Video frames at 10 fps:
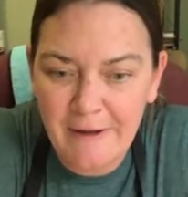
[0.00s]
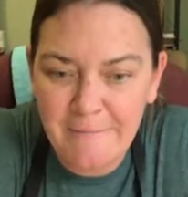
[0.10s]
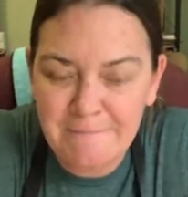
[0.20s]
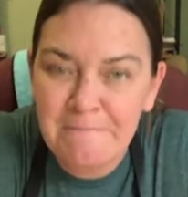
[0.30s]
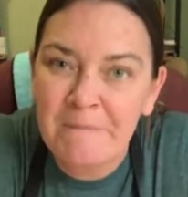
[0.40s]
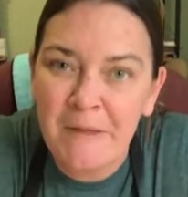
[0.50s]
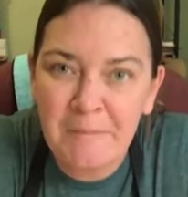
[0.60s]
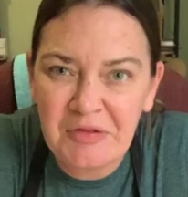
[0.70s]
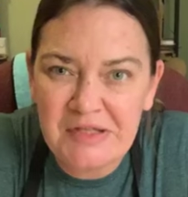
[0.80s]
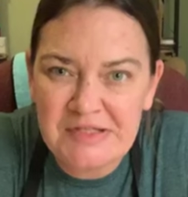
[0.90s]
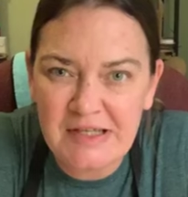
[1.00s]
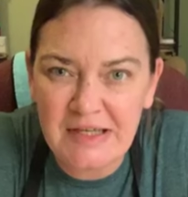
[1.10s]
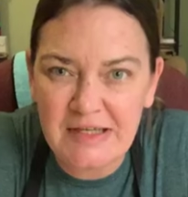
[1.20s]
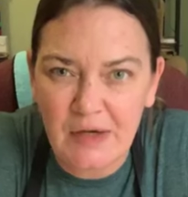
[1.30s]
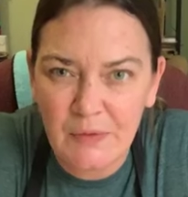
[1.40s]
But that's
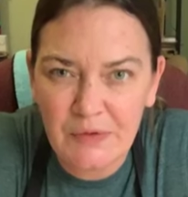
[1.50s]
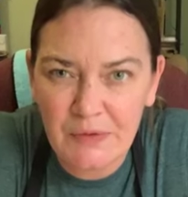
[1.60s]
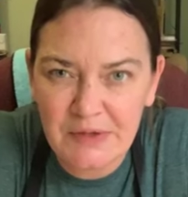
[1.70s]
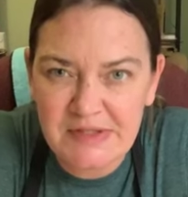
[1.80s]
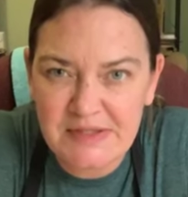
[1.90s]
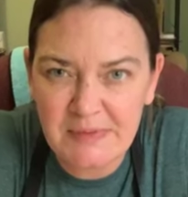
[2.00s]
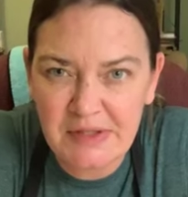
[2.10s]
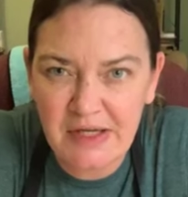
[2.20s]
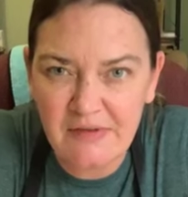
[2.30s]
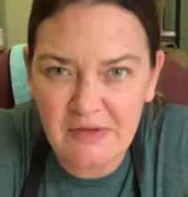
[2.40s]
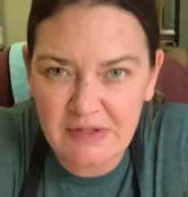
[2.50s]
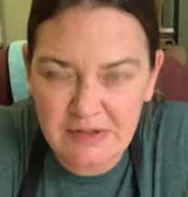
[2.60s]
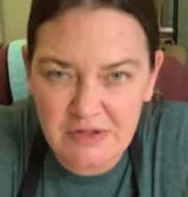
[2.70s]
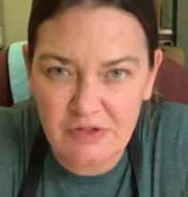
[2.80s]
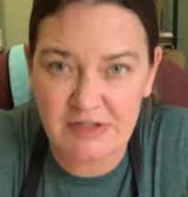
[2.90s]
the idea. We don't want somebody having
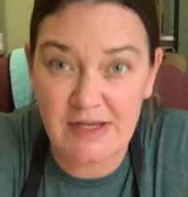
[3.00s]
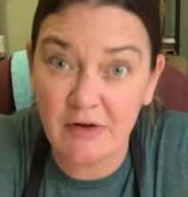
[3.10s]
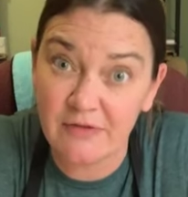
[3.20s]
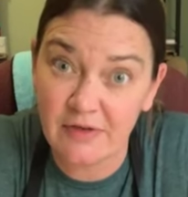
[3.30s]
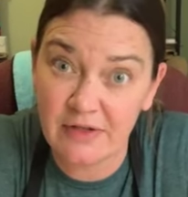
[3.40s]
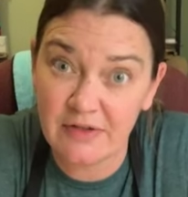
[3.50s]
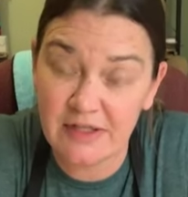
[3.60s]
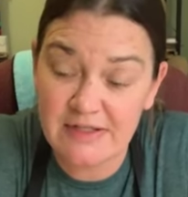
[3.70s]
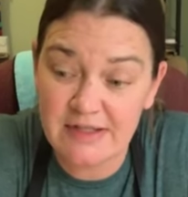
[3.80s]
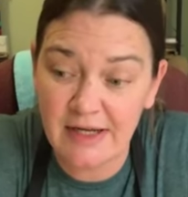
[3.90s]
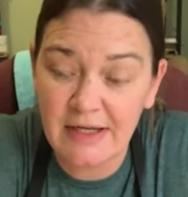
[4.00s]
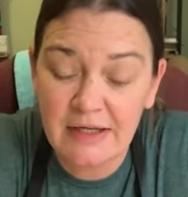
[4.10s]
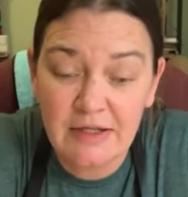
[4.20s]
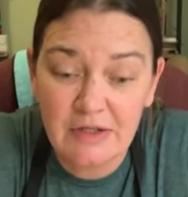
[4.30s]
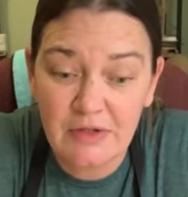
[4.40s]
to like stress out on Valentine's Day.
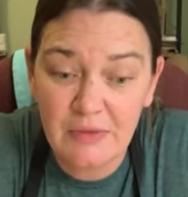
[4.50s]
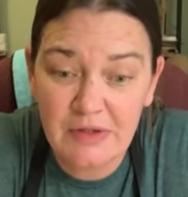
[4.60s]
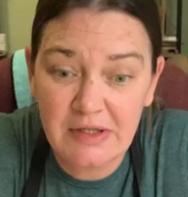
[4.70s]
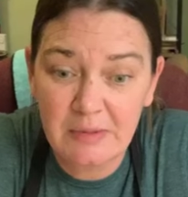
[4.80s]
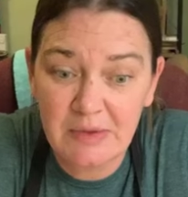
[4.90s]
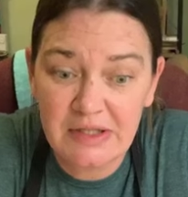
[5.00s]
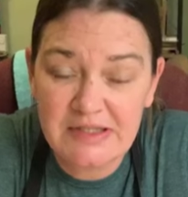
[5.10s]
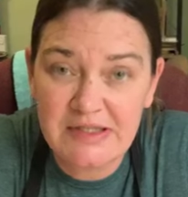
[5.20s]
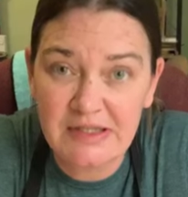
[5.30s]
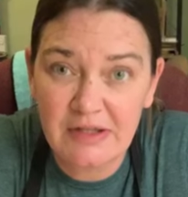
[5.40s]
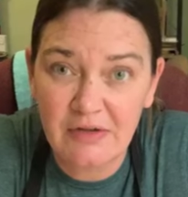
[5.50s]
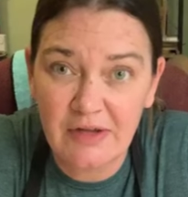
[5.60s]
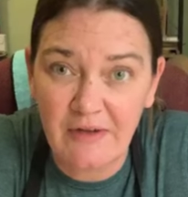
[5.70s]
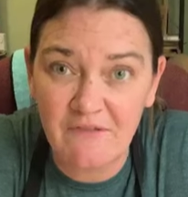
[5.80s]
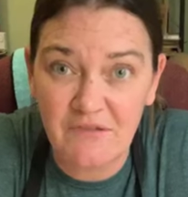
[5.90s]
Don't want anybody sitting
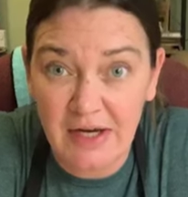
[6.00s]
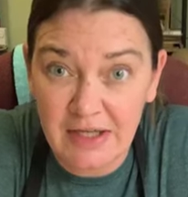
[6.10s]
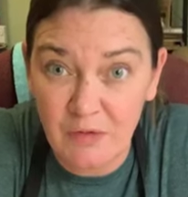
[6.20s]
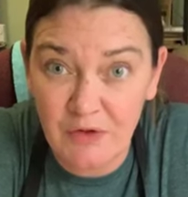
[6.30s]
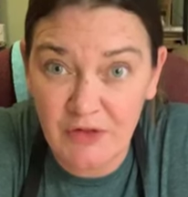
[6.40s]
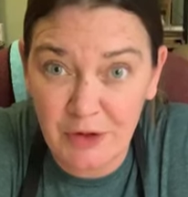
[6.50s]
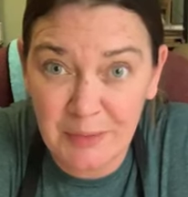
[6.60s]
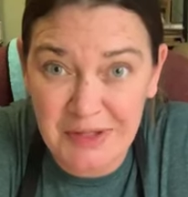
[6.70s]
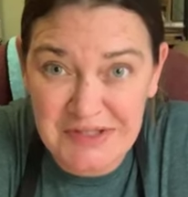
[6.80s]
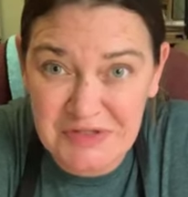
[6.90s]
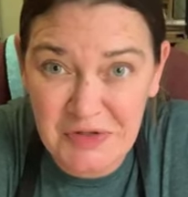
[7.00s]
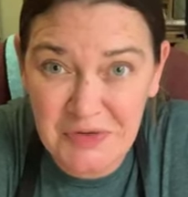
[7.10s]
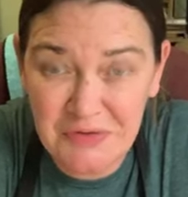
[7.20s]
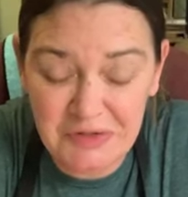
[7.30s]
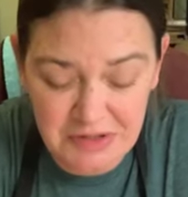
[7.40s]
there like fighting with their
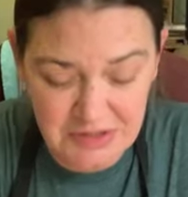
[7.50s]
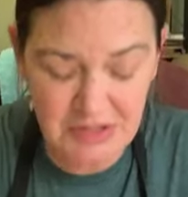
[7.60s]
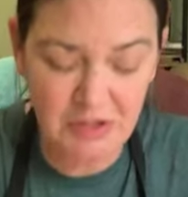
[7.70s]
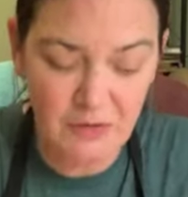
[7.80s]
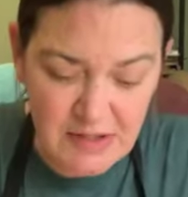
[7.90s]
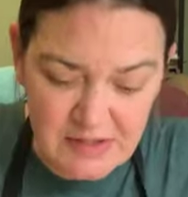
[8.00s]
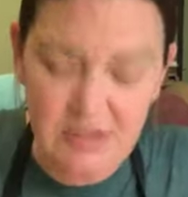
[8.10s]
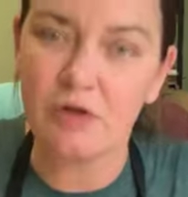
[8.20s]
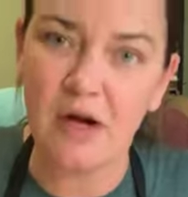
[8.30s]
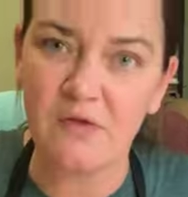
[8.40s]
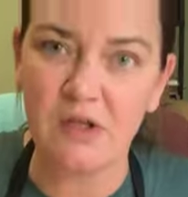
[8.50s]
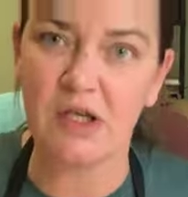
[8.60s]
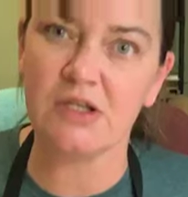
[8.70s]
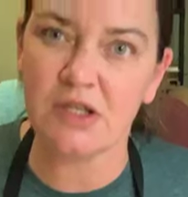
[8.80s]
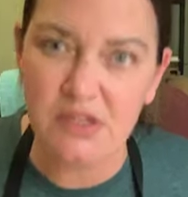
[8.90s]
puzzle. We want, you know, instant
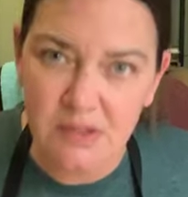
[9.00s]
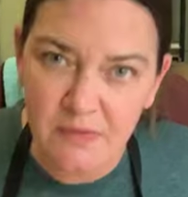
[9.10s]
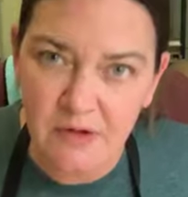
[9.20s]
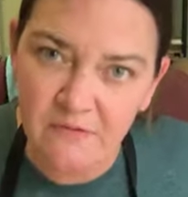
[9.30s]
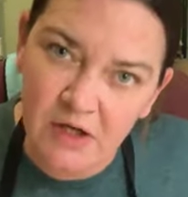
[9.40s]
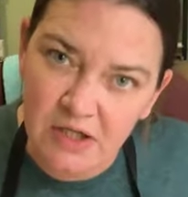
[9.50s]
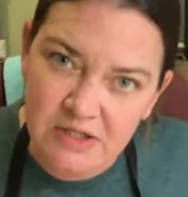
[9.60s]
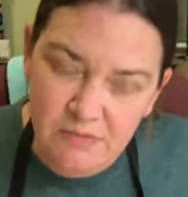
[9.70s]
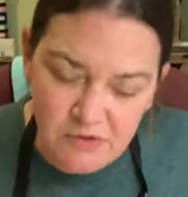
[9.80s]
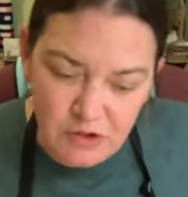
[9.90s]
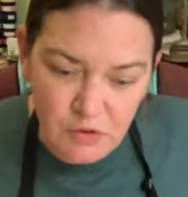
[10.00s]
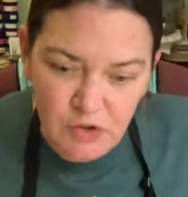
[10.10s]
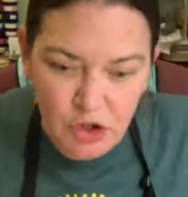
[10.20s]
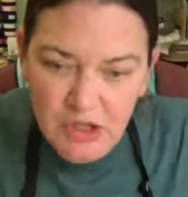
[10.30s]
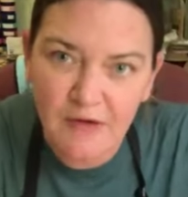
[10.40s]
gratification, something fun, something
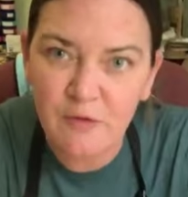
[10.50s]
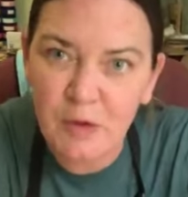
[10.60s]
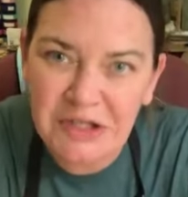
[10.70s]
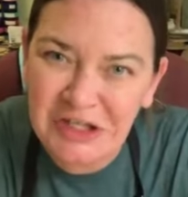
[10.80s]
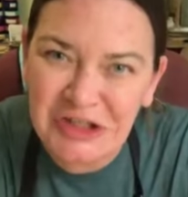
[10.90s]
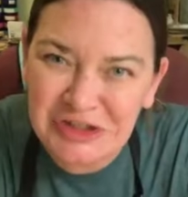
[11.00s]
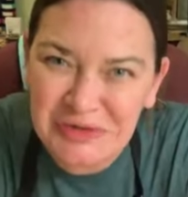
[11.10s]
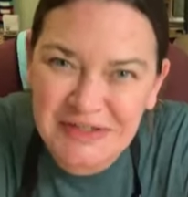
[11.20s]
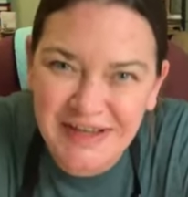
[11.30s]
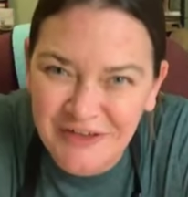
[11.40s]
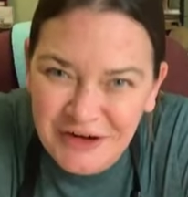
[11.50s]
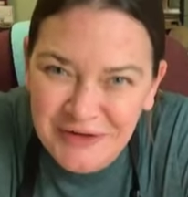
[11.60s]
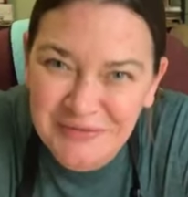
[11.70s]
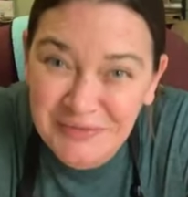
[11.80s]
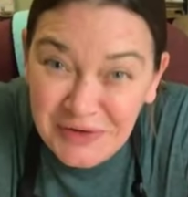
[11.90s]
you and your loved one can do
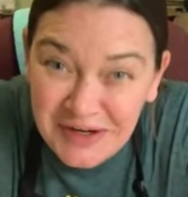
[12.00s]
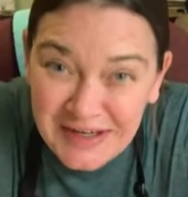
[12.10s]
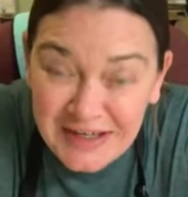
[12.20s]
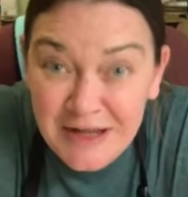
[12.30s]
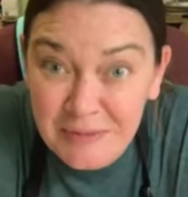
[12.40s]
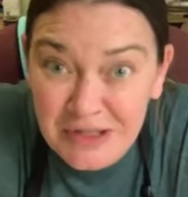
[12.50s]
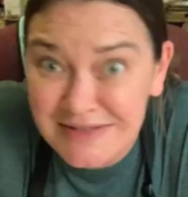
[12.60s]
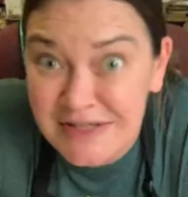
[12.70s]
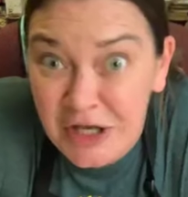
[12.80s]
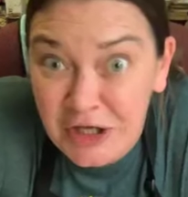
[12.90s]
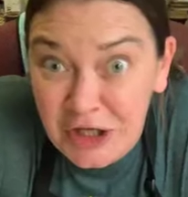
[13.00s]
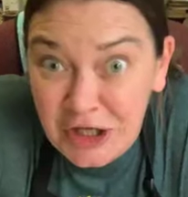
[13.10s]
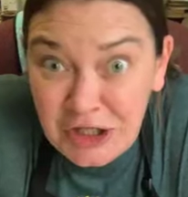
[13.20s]
together, right? Plus,